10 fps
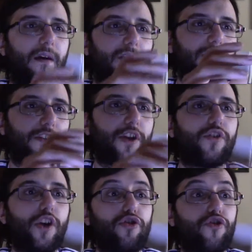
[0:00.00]

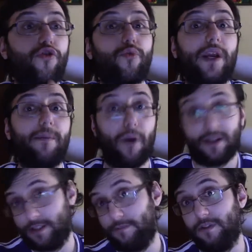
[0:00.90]
There's 3
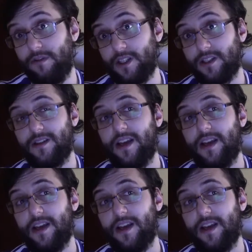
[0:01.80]
possibilities,